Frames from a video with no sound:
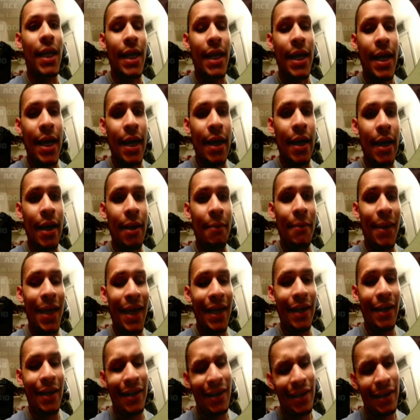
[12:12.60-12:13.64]

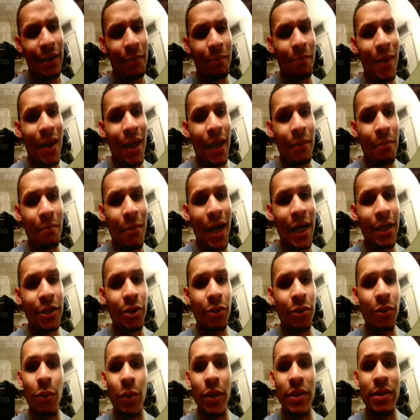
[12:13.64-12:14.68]
and mind you,
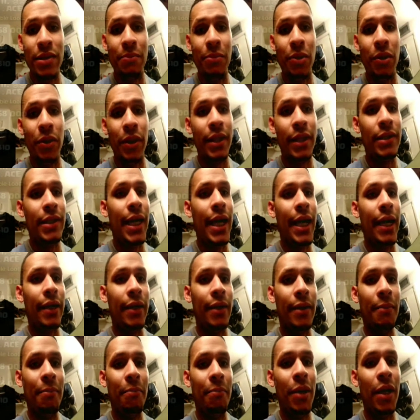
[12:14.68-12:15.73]
it was a bully attack,
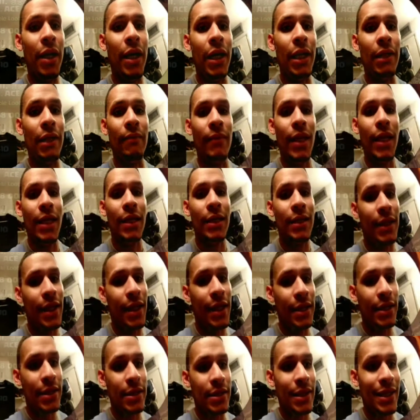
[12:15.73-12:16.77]
but
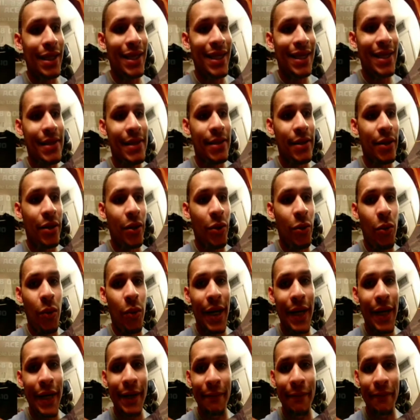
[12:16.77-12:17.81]
Dennis isn't
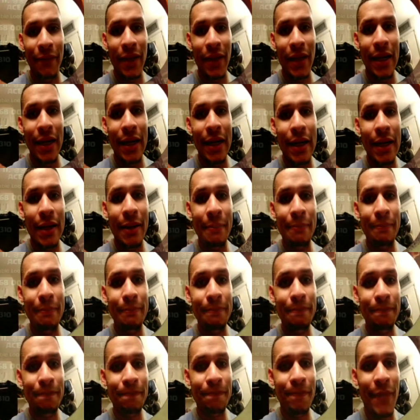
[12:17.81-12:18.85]
quite, I
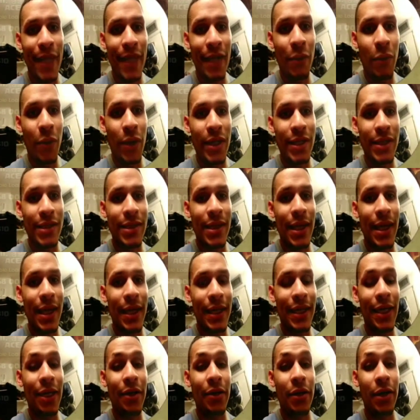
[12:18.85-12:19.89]
want to say,
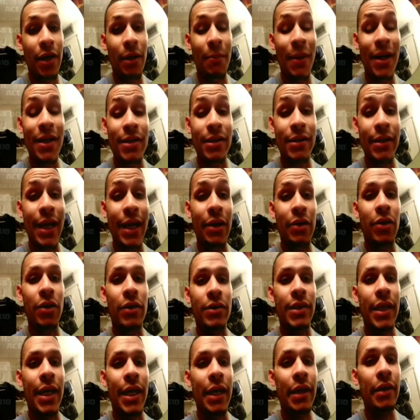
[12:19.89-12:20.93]
geared up as a Town Hall
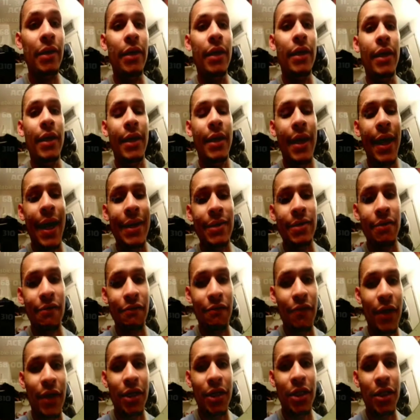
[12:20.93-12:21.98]
10, hasn't
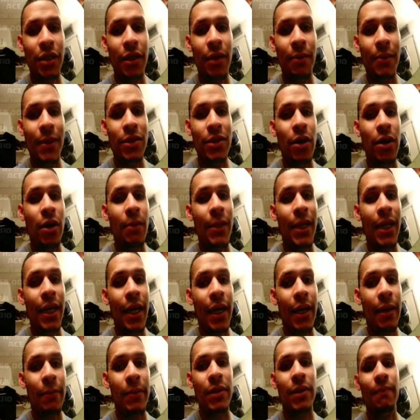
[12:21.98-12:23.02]
finished up his army
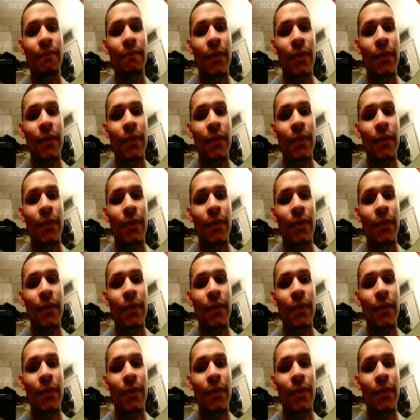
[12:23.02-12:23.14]
camps.